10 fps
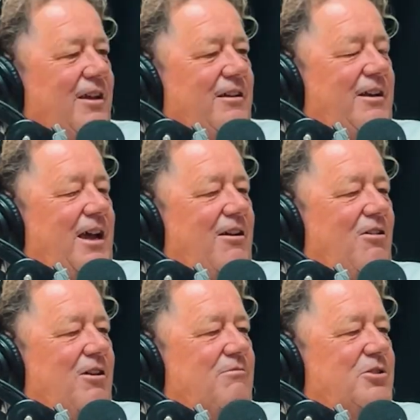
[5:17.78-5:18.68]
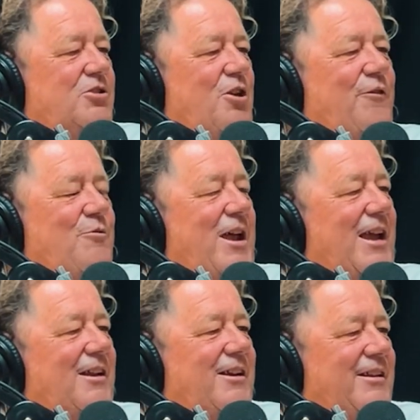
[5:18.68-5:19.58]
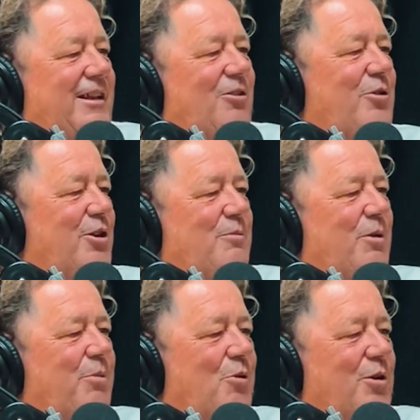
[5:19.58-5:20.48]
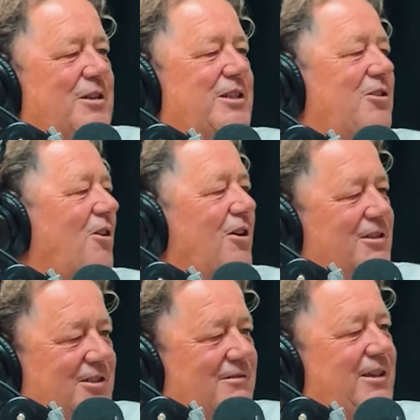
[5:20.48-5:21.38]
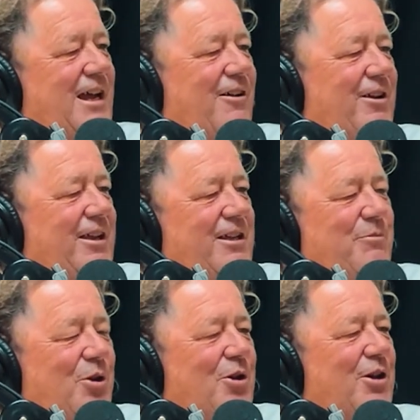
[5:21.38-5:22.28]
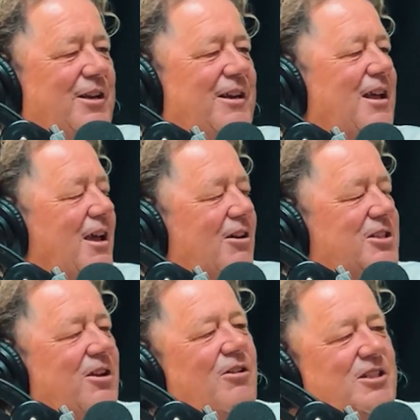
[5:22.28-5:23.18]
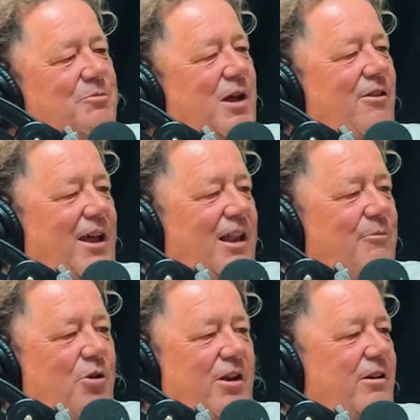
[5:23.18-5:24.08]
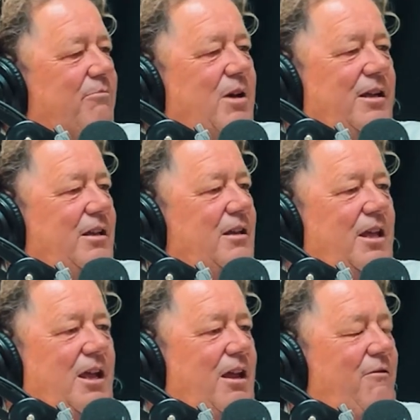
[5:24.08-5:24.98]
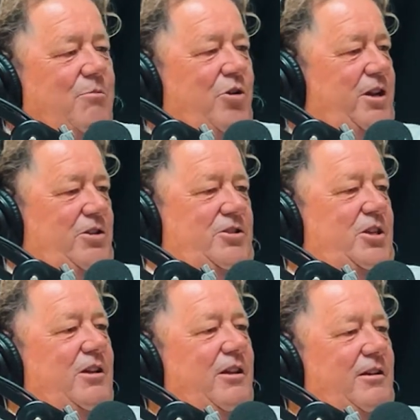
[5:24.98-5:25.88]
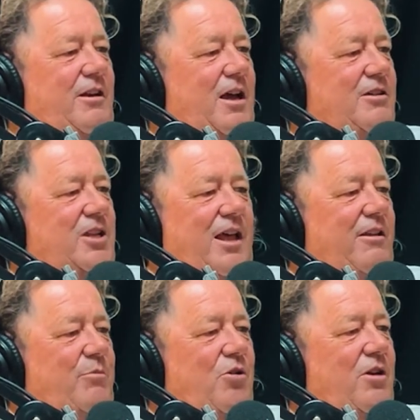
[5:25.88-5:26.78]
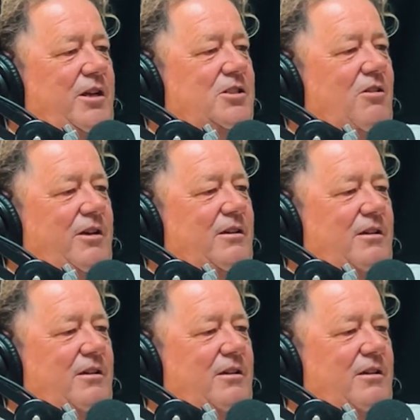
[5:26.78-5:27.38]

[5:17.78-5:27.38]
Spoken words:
you know, I was surfing Raglan, and they're looking at my board. I said, oh, it's, you know, an Ian Byrne, and I said, oh, he's a brother, Alan Byrne, and mate, everybody in New Zealand knows Alan Byrne. He's like a